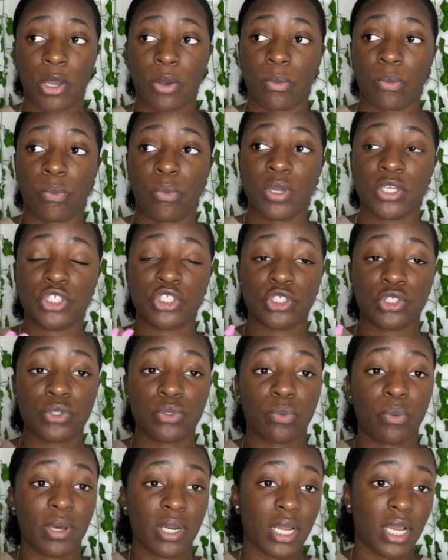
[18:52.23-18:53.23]
what you
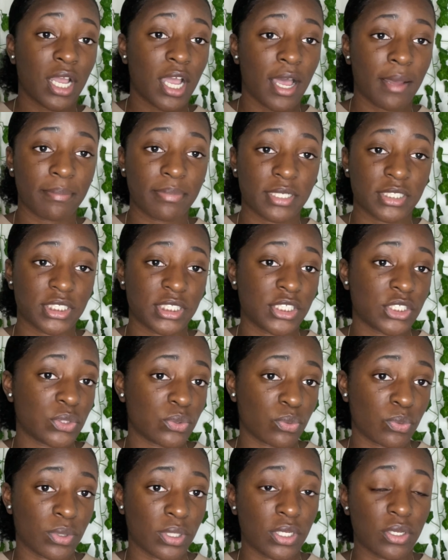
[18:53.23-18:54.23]
want to accomplish this
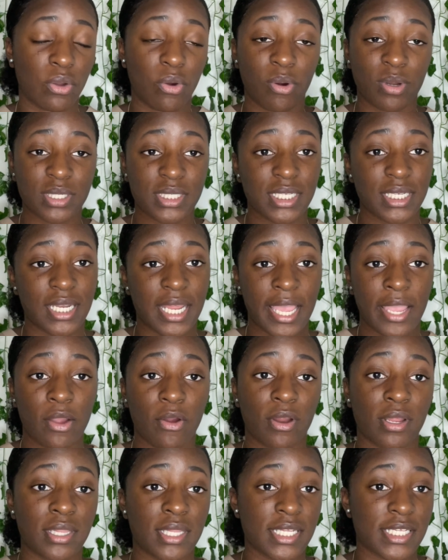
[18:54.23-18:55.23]
week or today
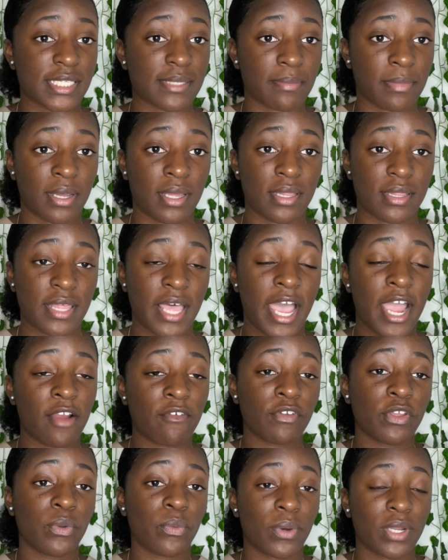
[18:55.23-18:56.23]
or this month, however
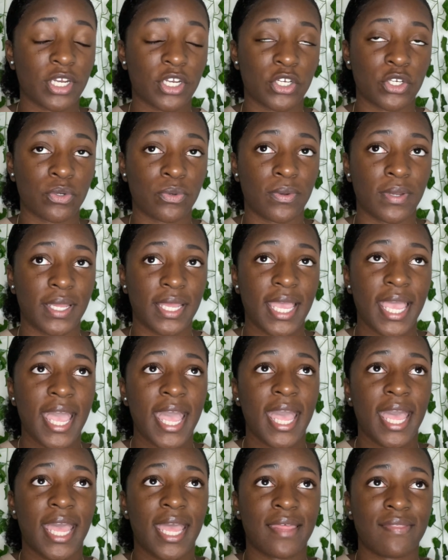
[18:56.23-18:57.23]
you want to do it,
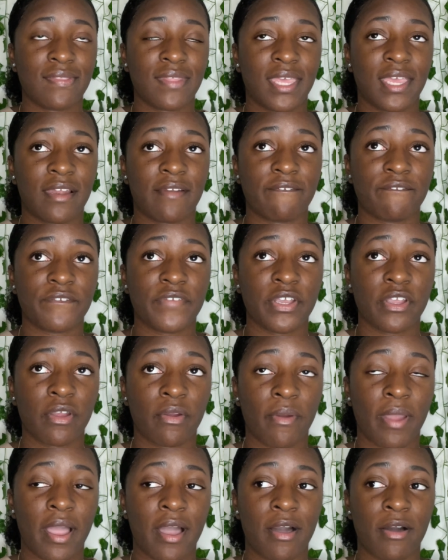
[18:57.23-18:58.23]
and then figure
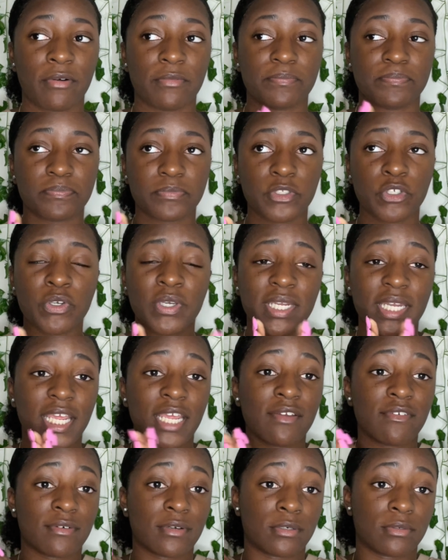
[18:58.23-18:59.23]
out. You can
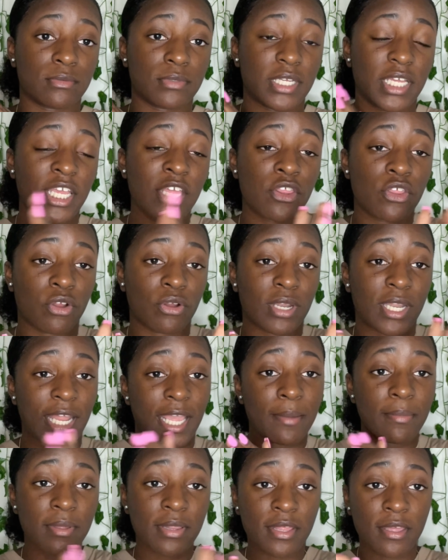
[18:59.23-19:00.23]
either
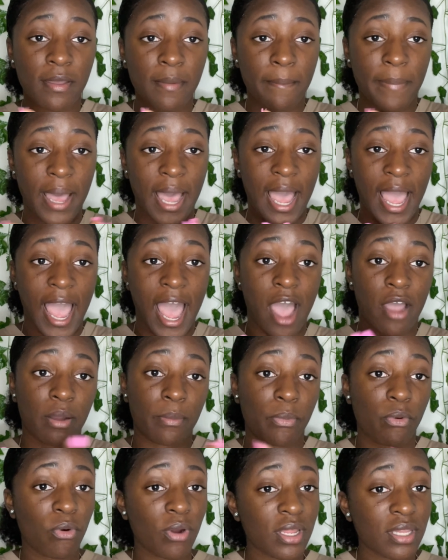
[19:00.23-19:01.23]
label them by how
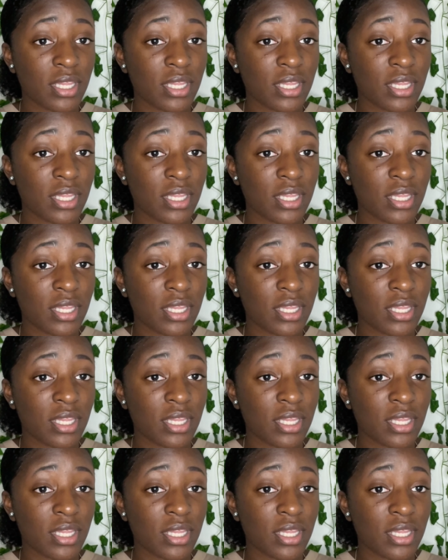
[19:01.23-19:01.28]
important